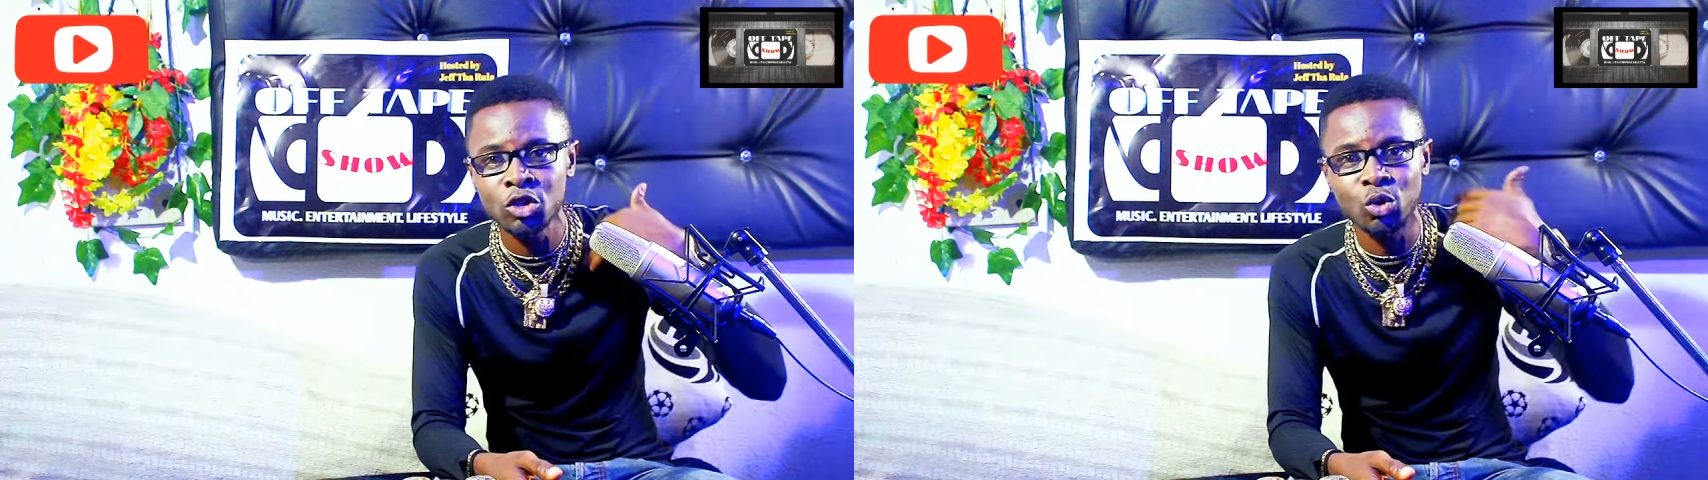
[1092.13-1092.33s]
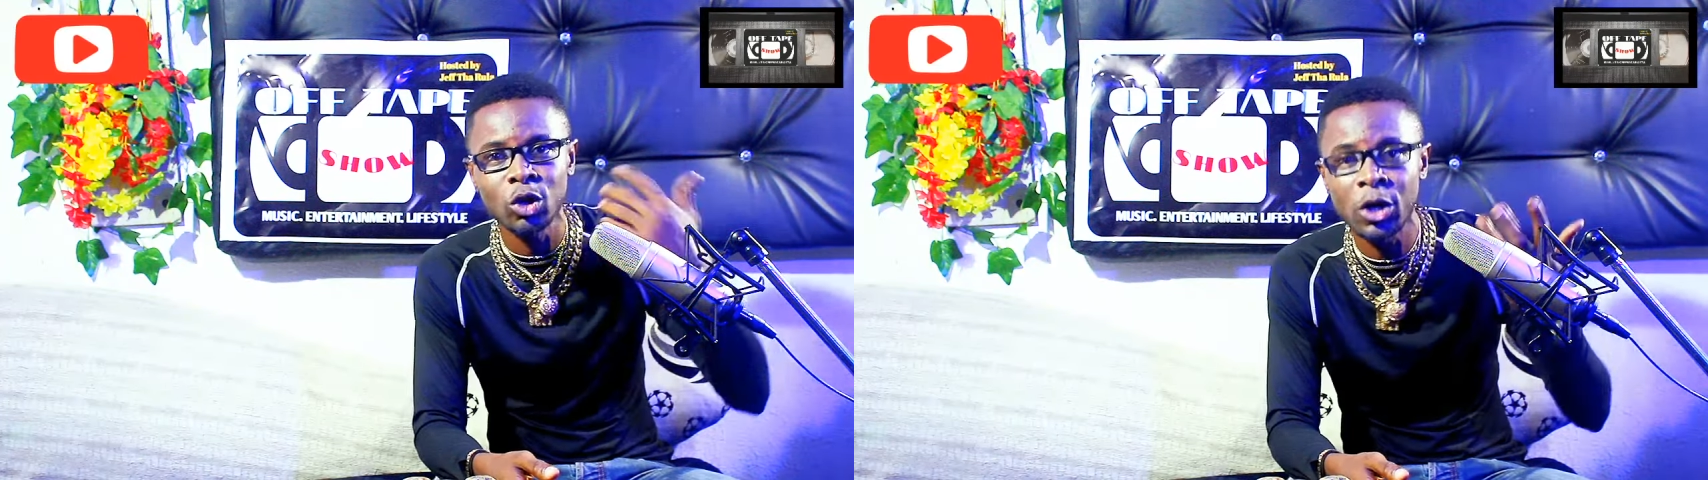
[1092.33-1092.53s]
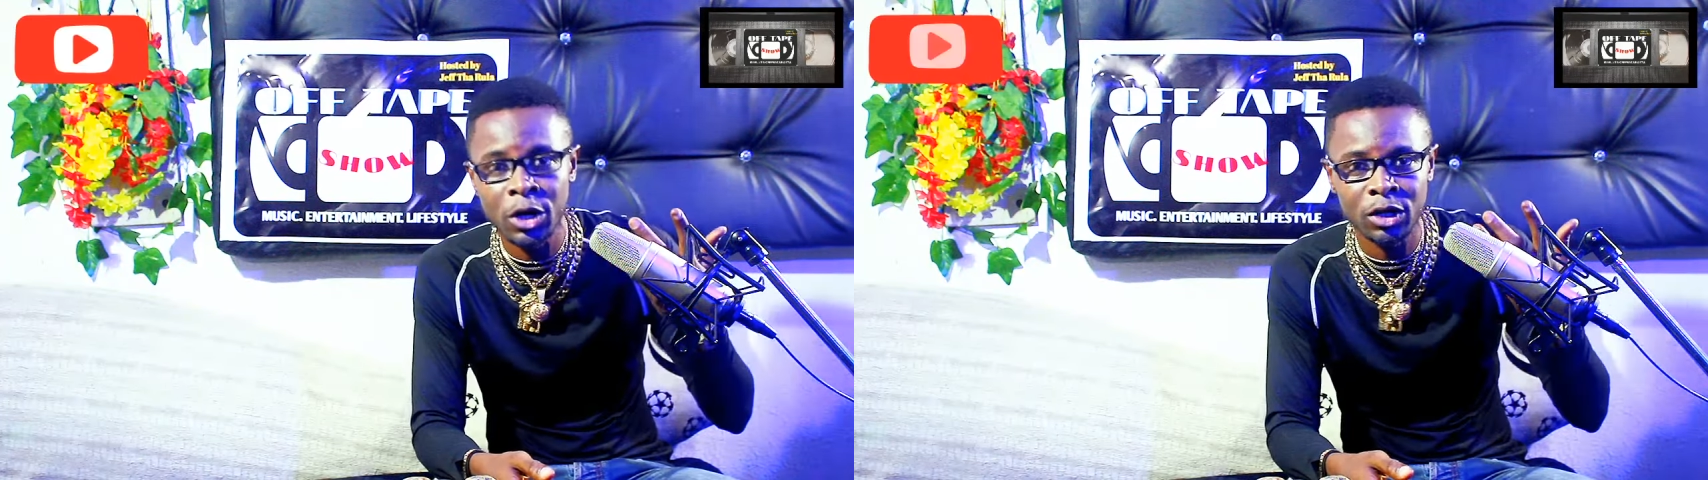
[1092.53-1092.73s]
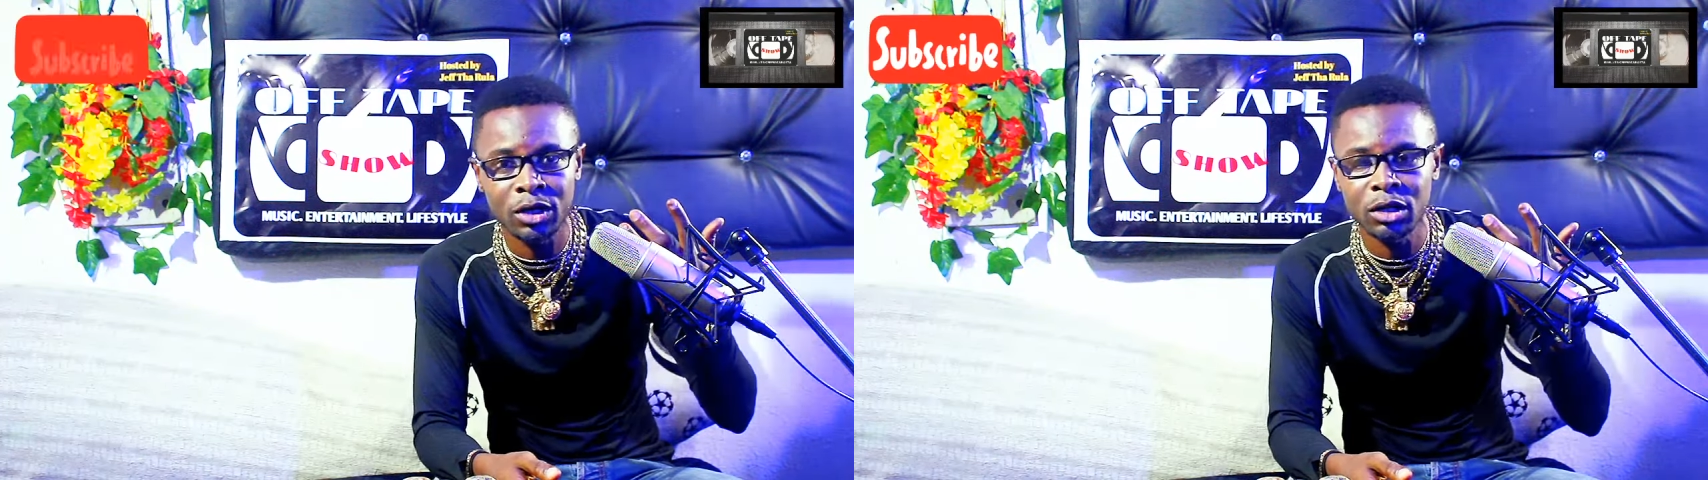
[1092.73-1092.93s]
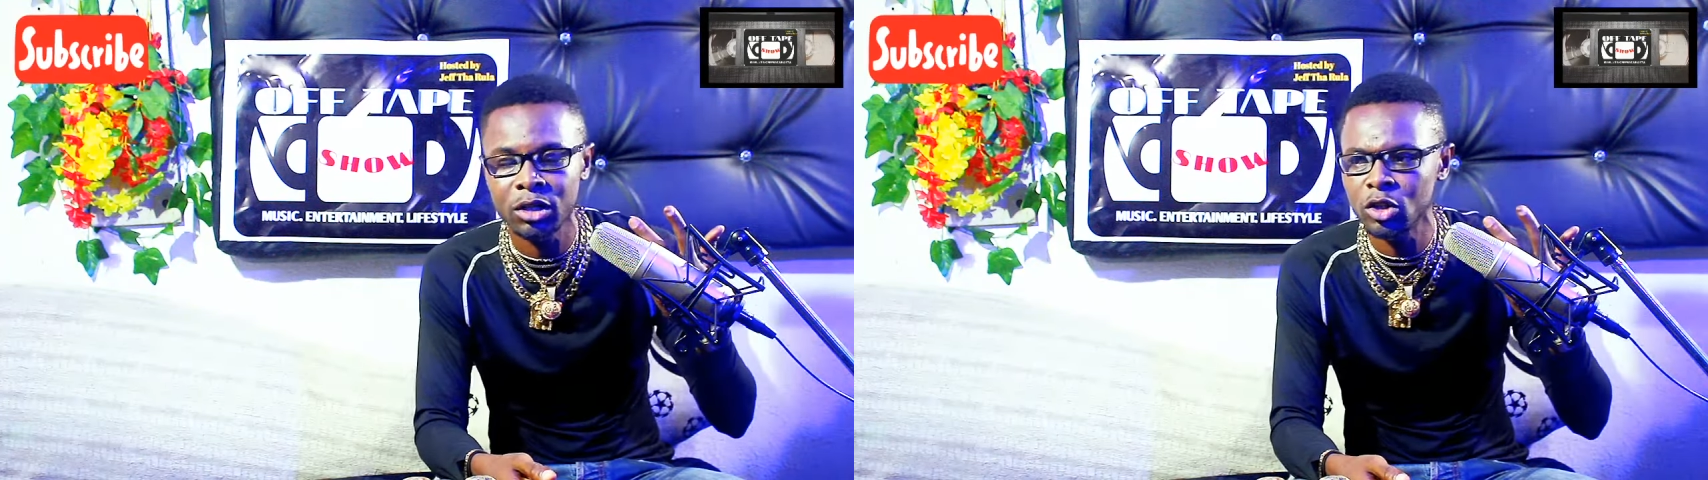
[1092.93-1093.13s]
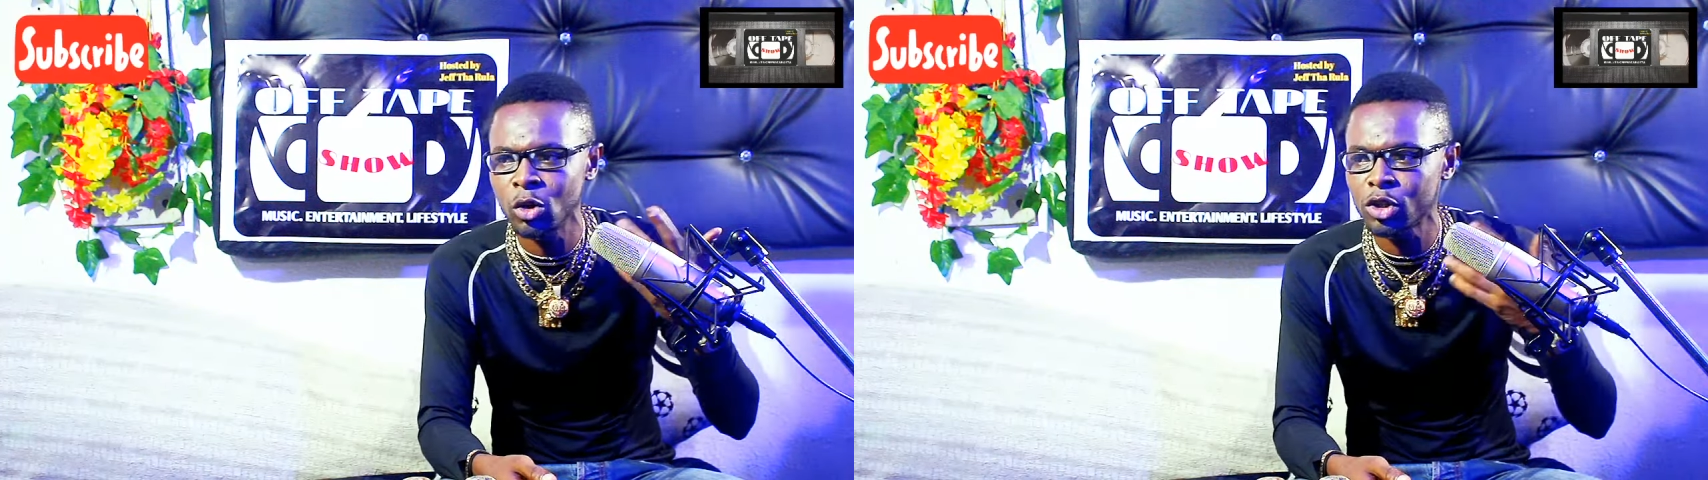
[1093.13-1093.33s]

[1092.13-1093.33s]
to learn. You know,